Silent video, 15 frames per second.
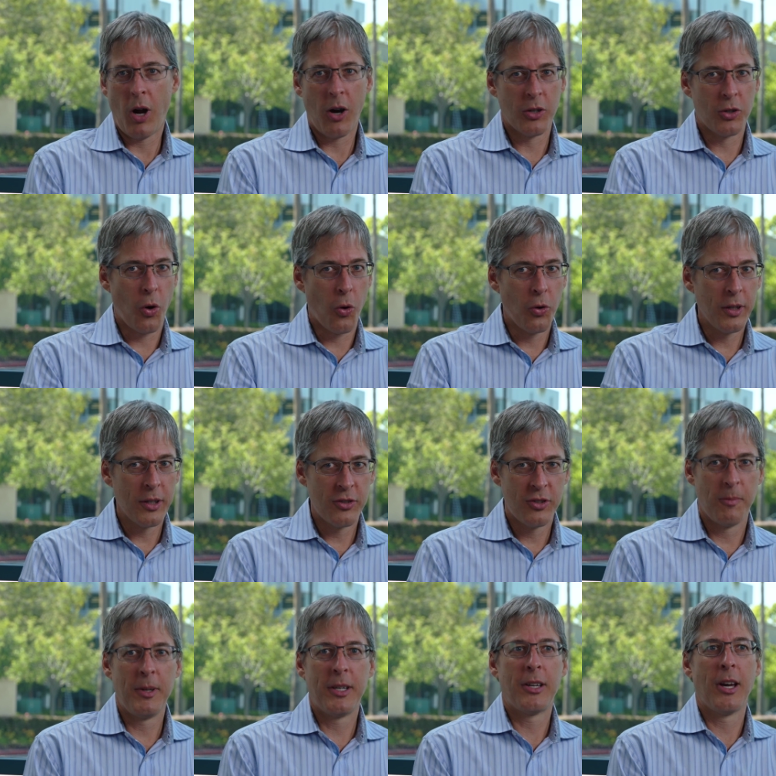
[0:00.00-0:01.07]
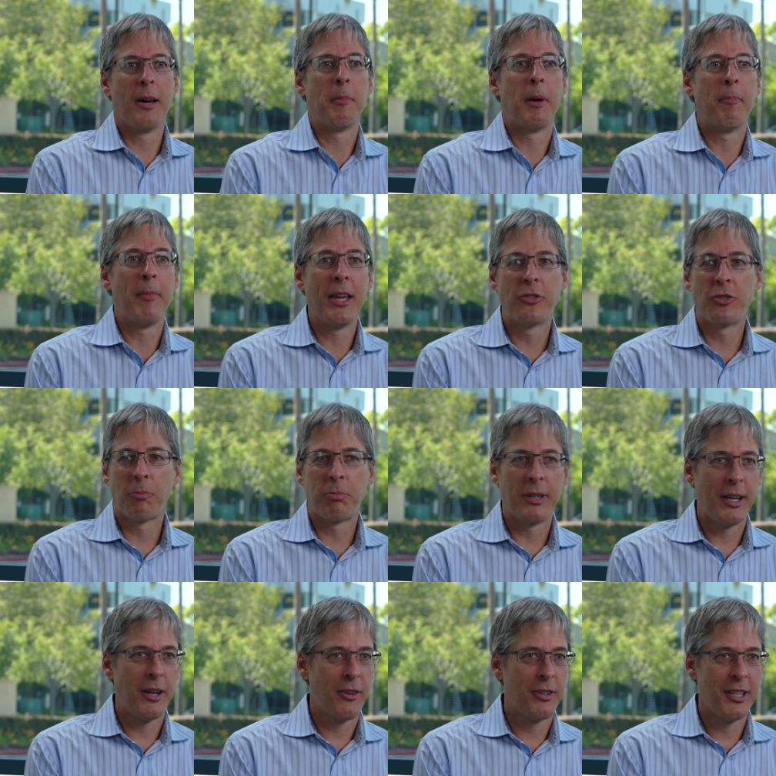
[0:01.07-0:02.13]
Our goal is to become a major
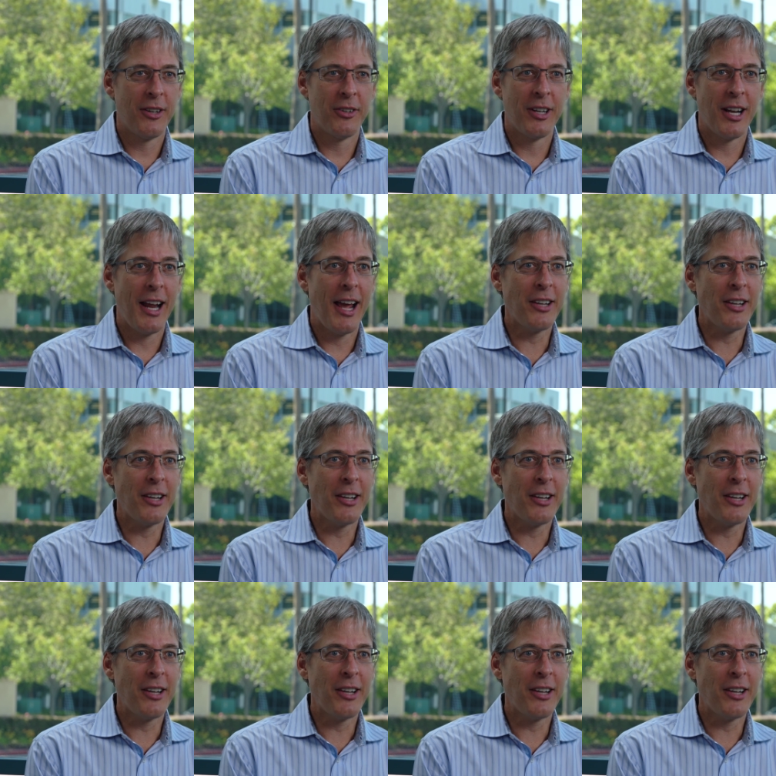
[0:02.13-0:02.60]
player in internet